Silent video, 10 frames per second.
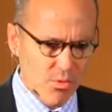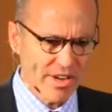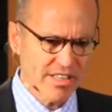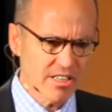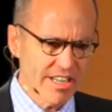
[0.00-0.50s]

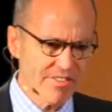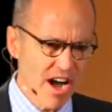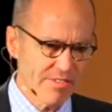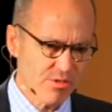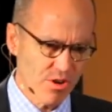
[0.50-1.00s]
We clearly have
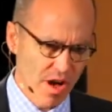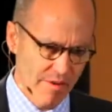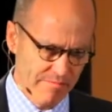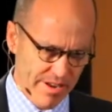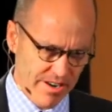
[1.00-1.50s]
gone through
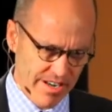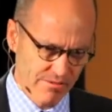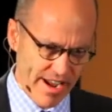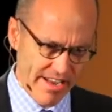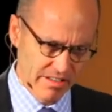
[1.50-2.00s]
a period
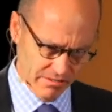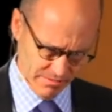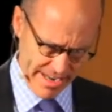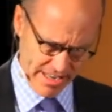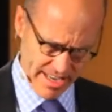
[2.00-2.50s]
of
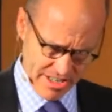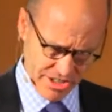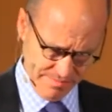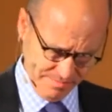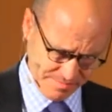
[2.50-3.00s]

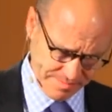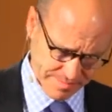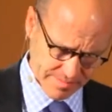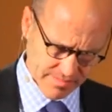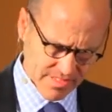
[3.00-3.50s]
regulation
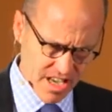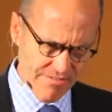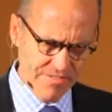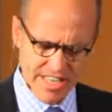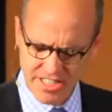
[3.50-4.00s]

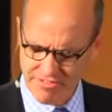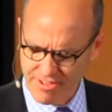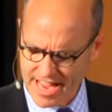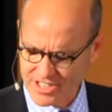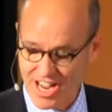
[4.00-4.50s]
of fees and
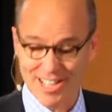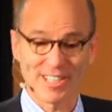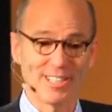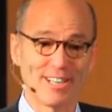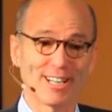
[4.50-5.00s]
franchise
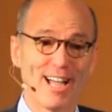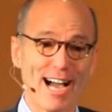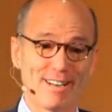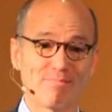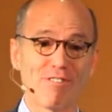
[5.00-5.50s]
and a
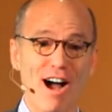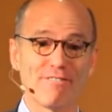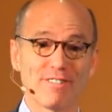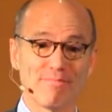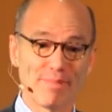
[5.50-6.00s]
decline in
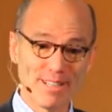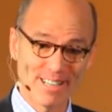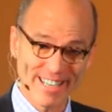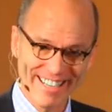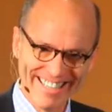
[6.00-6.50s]

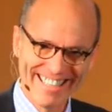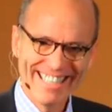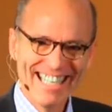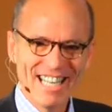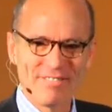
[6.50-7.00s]
profitability.
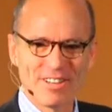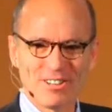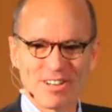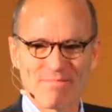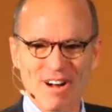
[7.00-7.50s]
If you
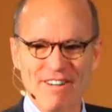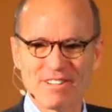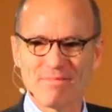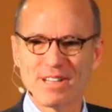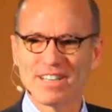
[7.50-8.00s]
look at
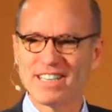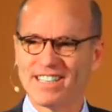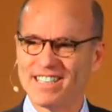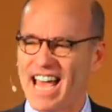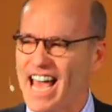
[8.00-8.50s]
profitability
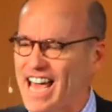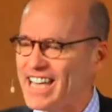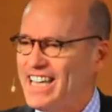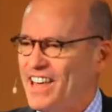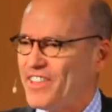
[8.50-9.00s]

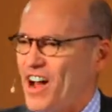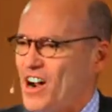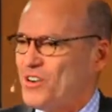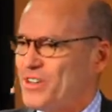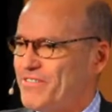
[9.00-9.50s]
today, the
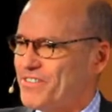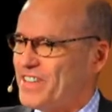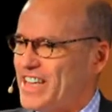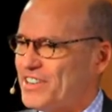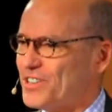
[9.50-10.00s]
ROE for
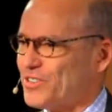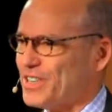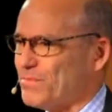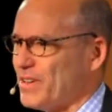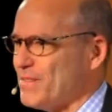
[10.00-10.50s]
the industry
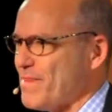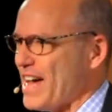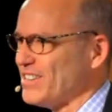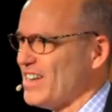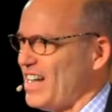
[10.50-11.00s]
has been
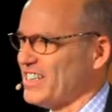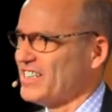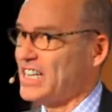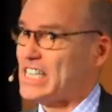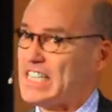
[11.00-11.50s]
about
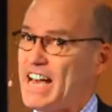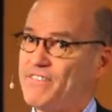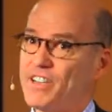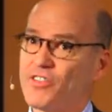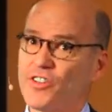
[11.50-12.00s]

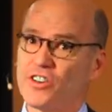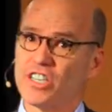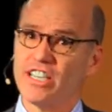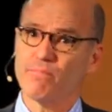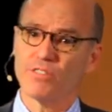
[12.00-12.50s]
11 to
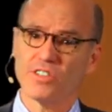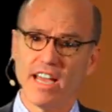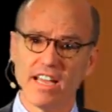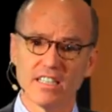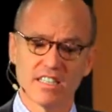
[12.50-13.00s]

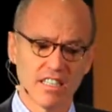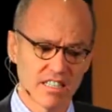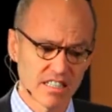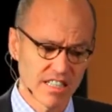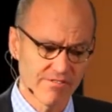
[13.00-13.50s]
13%
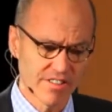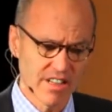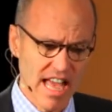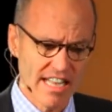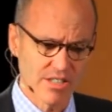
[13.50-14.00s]
consistently for the
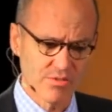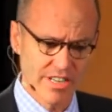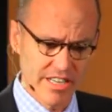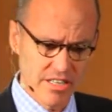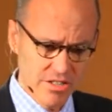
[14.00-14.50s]
last
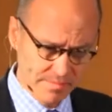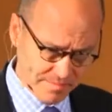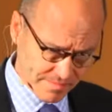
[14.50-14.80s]
3 years,